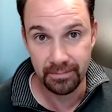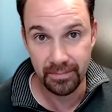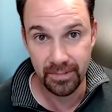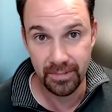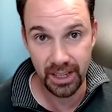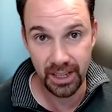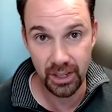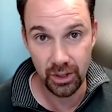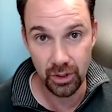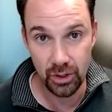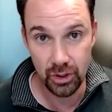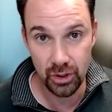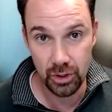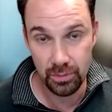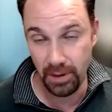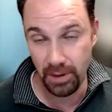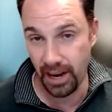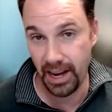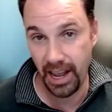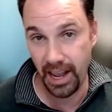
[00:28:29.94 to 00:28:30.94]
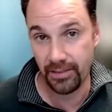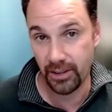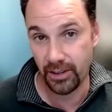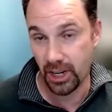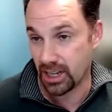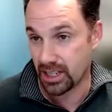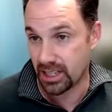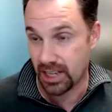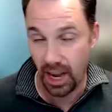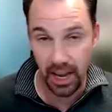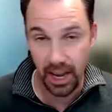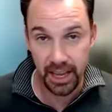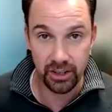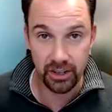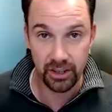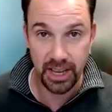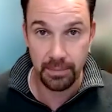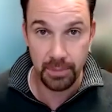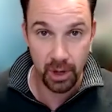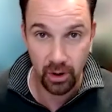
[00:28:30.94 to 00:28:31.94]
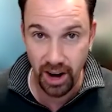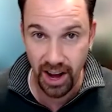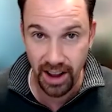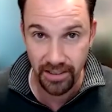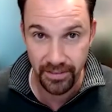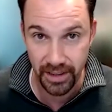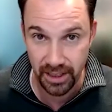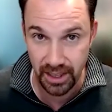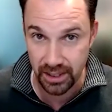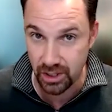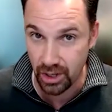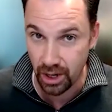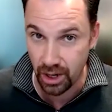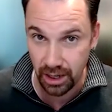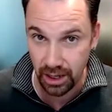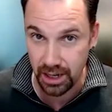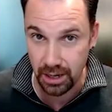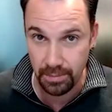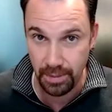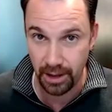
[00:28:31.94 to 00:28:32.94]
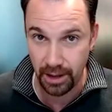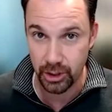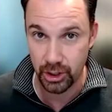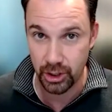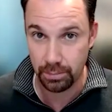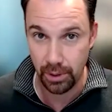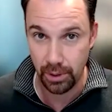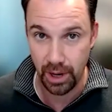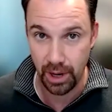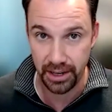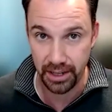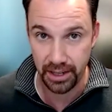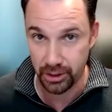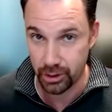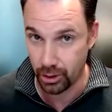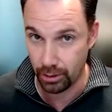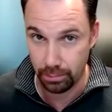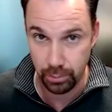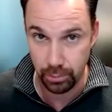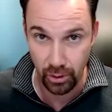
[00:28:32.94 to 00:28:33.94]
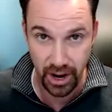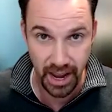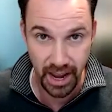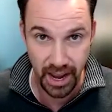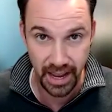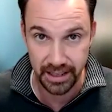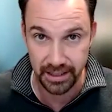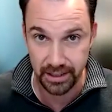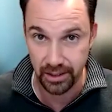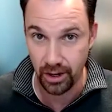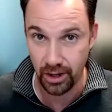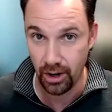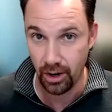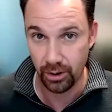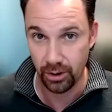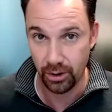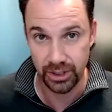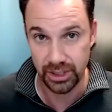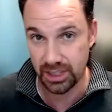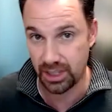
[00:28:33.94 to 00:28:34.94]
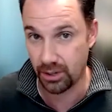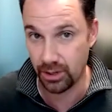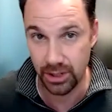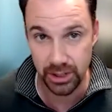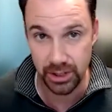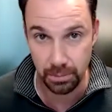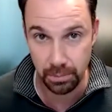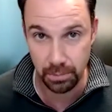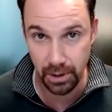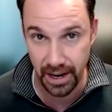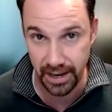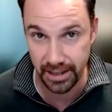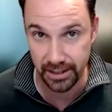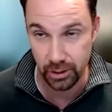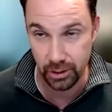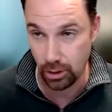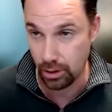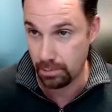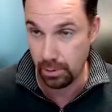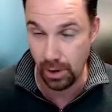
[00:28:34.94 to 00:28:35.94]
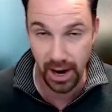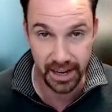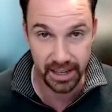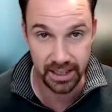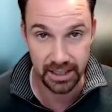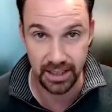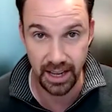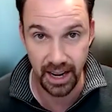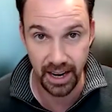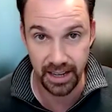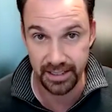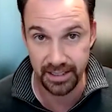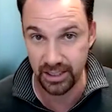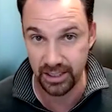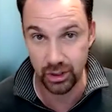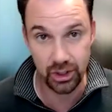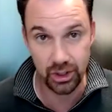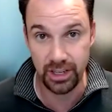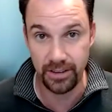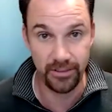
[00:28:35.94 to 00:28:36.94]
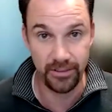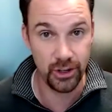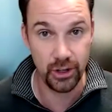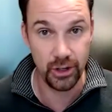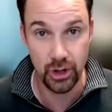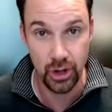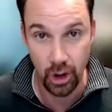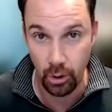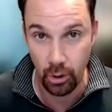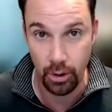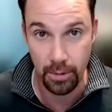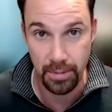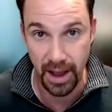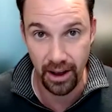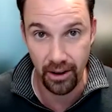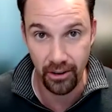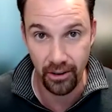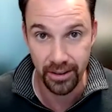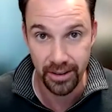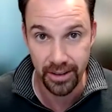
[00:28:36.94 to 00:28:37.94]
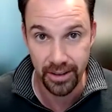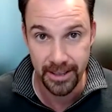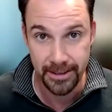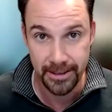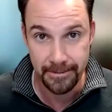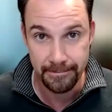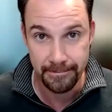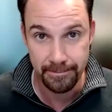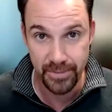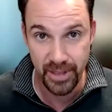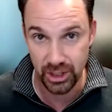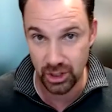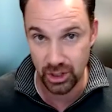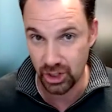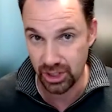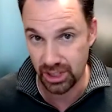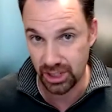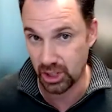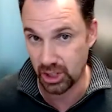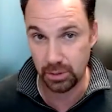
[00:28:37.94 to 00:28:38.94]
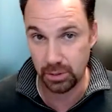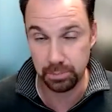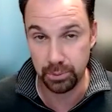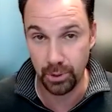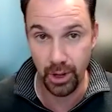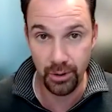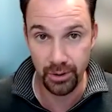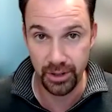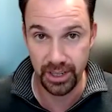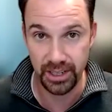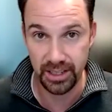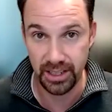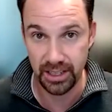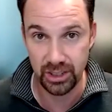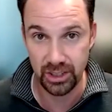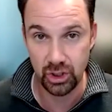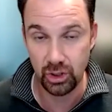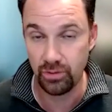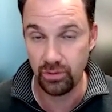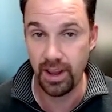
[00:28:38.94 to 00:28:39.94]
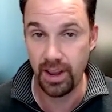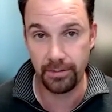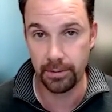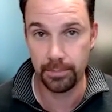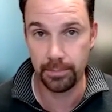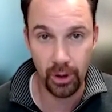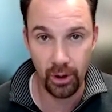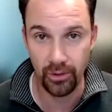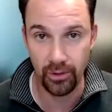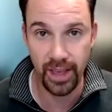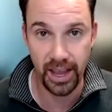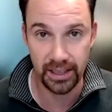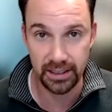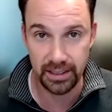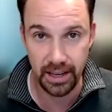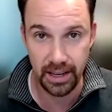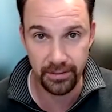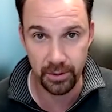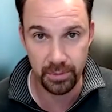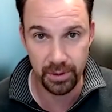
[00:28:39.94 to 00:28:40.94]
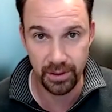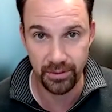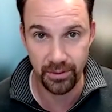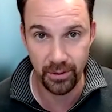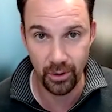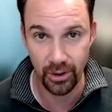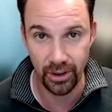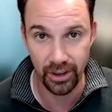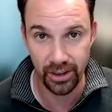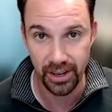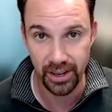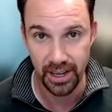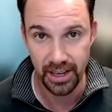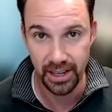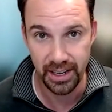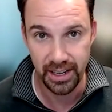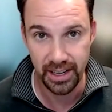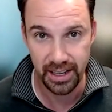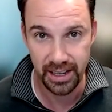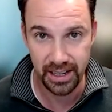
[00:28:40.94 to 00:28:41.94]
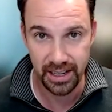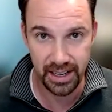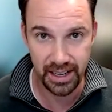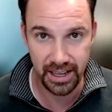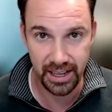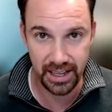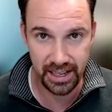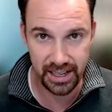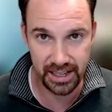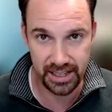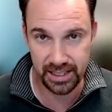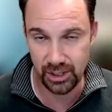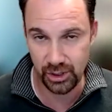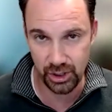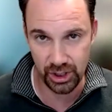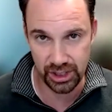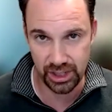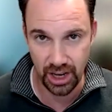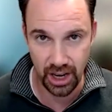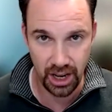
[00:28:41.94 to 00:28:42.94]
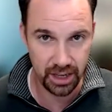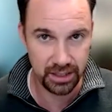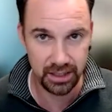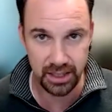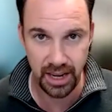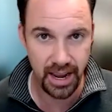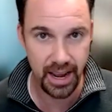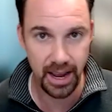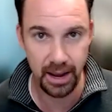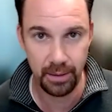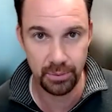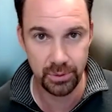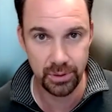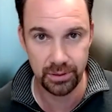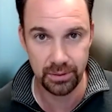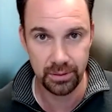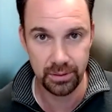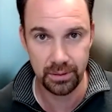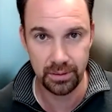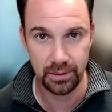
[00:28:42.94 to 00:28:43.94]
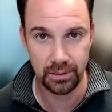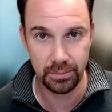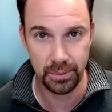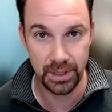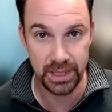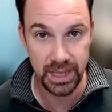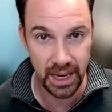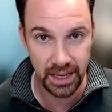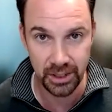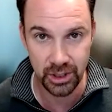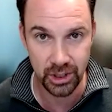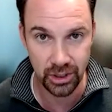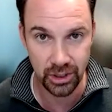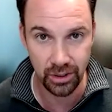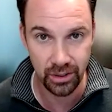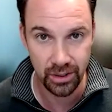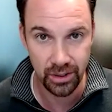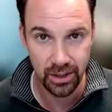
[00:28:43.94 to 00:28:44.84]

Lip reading: Like you might have an entire demographic that's talking about your product, your brand, or a series of products or a product line that you didn't even know about. That's just exploding, that you've never pulled that lever before, and it's just untapped potential.